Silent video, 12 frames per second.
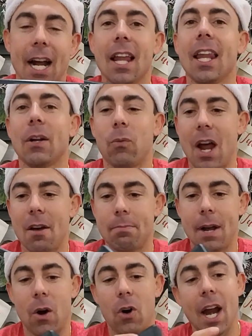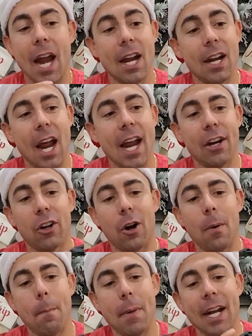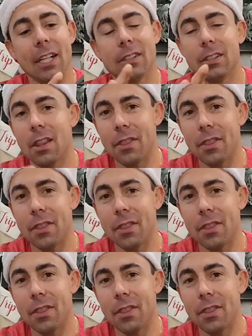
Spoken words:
I like Rav Power and Anchor banks.